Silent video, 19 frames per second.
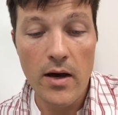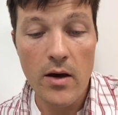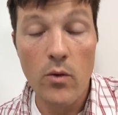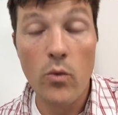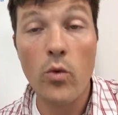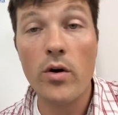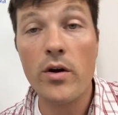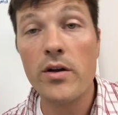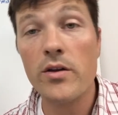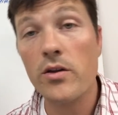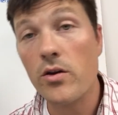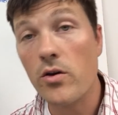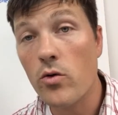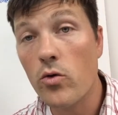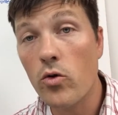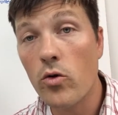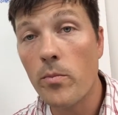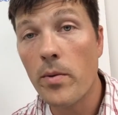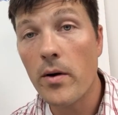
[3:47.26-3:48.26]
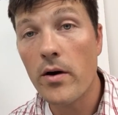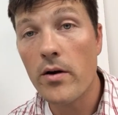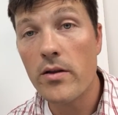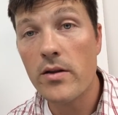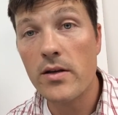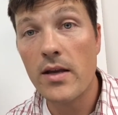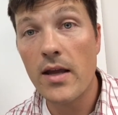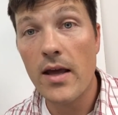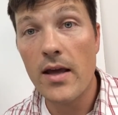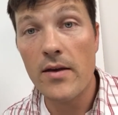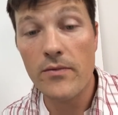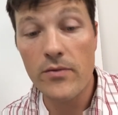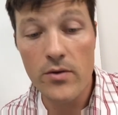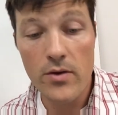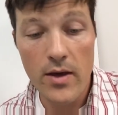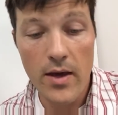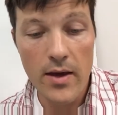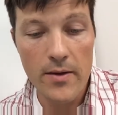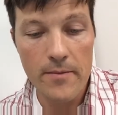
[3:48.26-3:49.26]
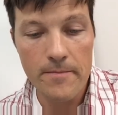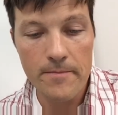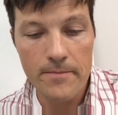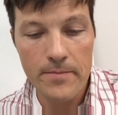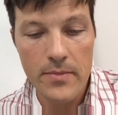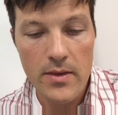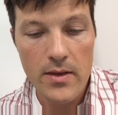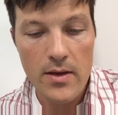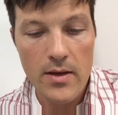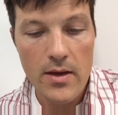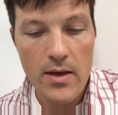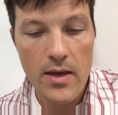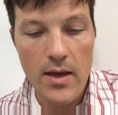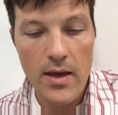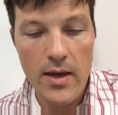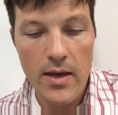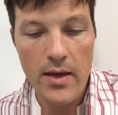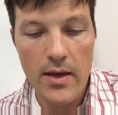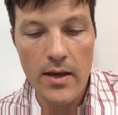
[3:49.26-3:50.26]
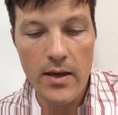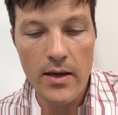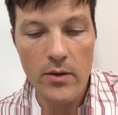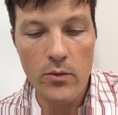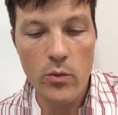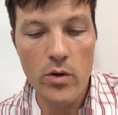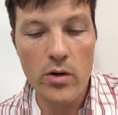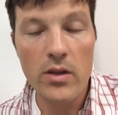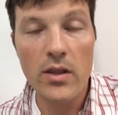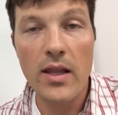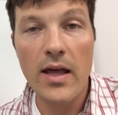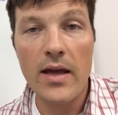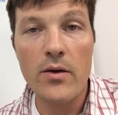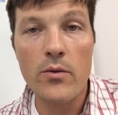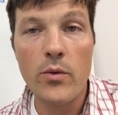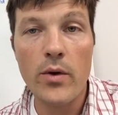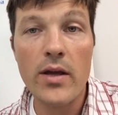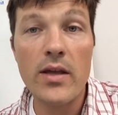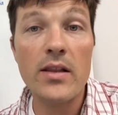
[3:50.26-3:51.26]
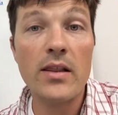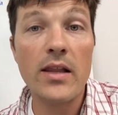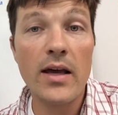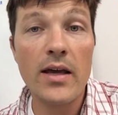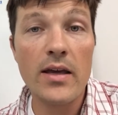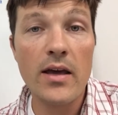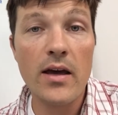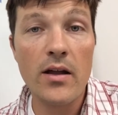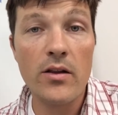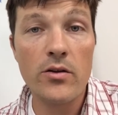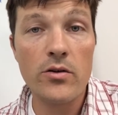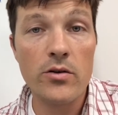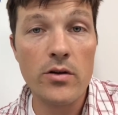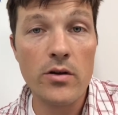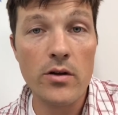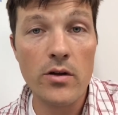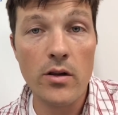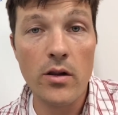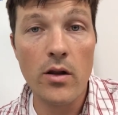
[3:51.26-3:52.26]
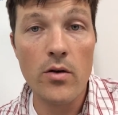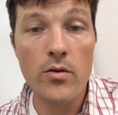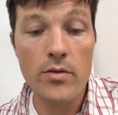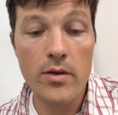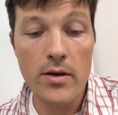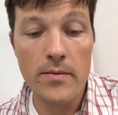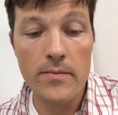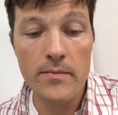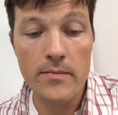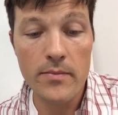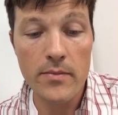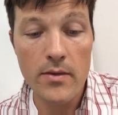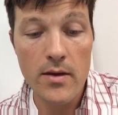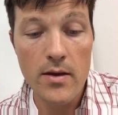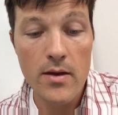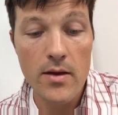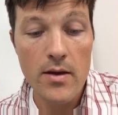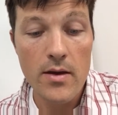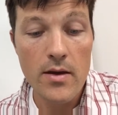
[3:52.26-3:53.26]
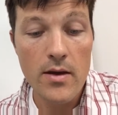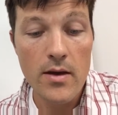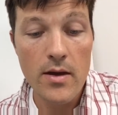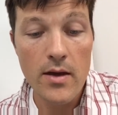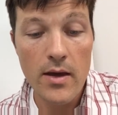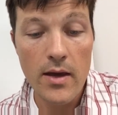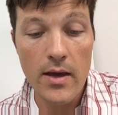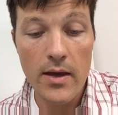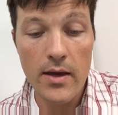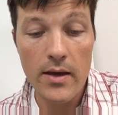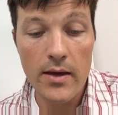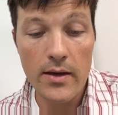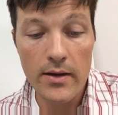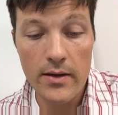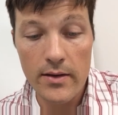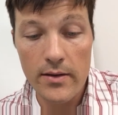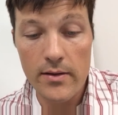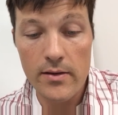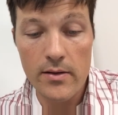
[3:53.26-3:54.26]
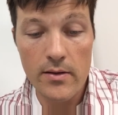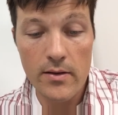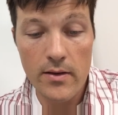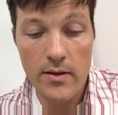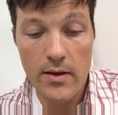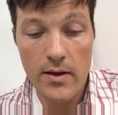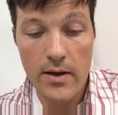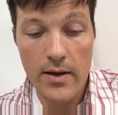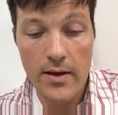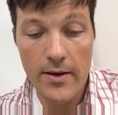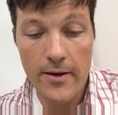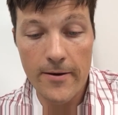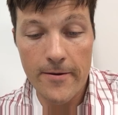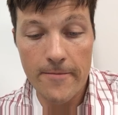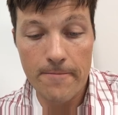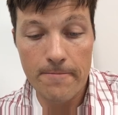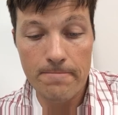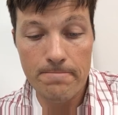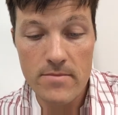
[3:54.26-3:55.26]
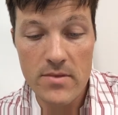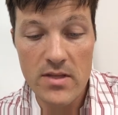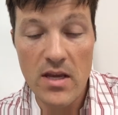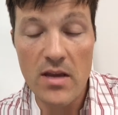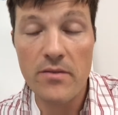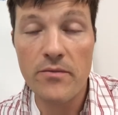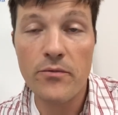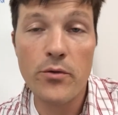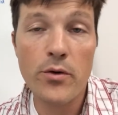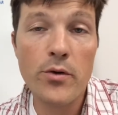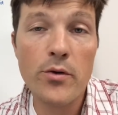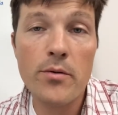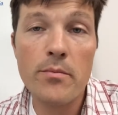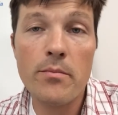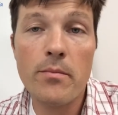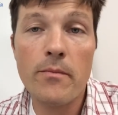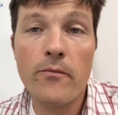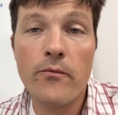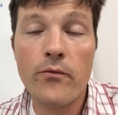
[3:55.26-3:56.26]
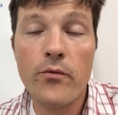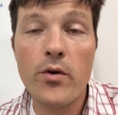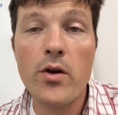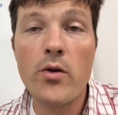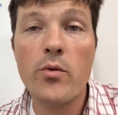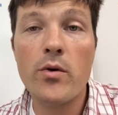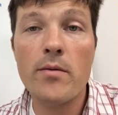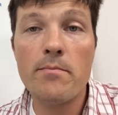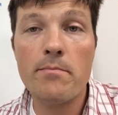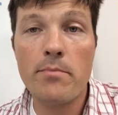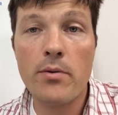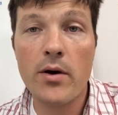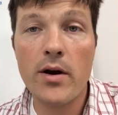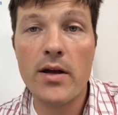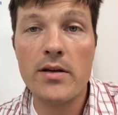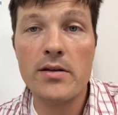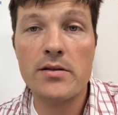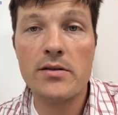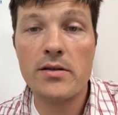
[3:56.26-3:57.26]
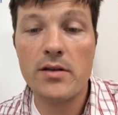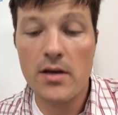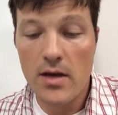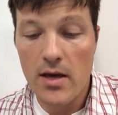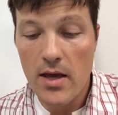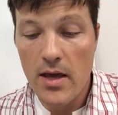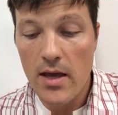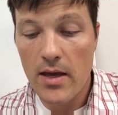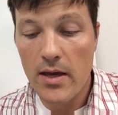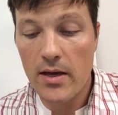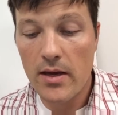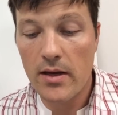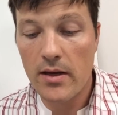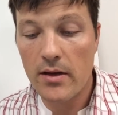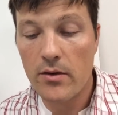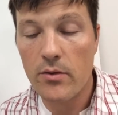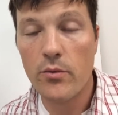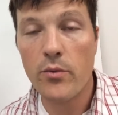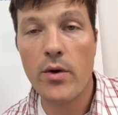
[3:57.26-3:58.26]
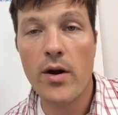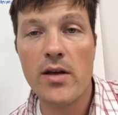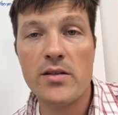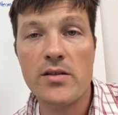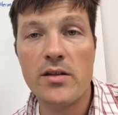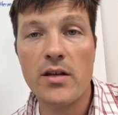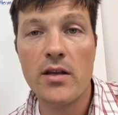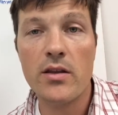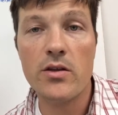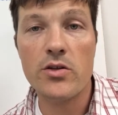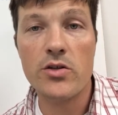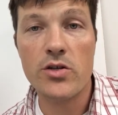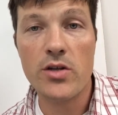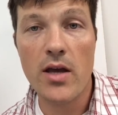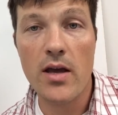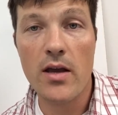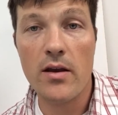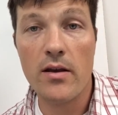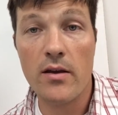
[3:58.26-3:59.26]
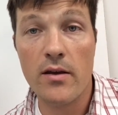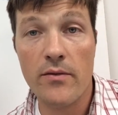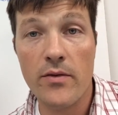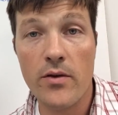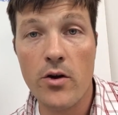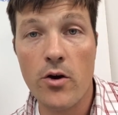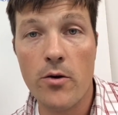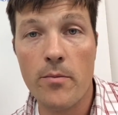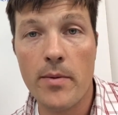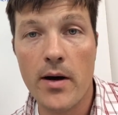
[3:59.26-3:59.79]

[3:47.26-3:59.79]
work in the cool part of the day if you can, and wear lightweight, light-colored clothing, and take frequent breaks and rest in the shade if at all